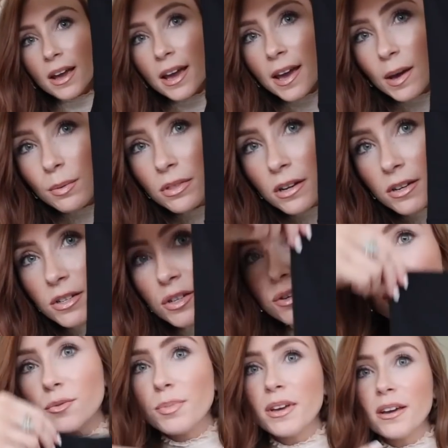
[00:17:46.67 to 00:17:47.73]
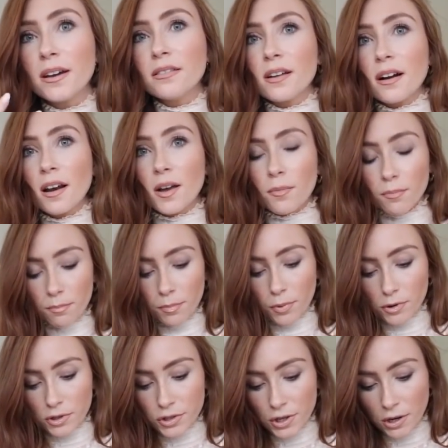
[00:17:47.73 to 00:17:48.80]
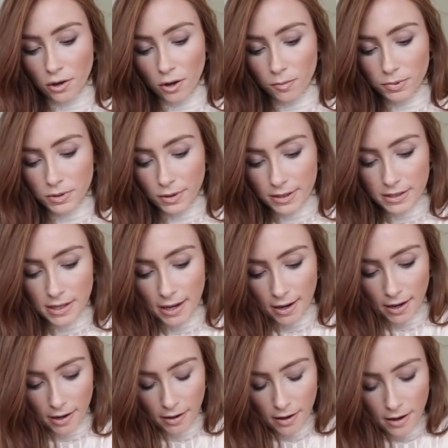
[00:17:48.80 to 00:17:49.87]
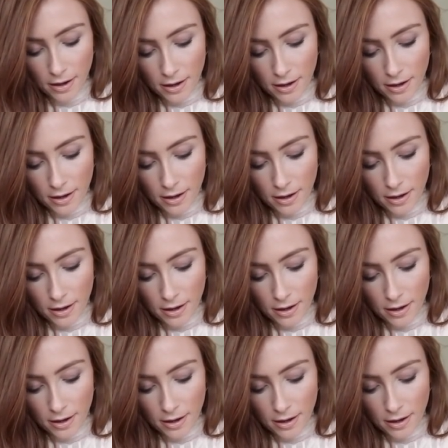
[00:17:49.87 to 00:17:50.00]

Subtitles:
I hate when they're too big and they're like bunching up, so I'd say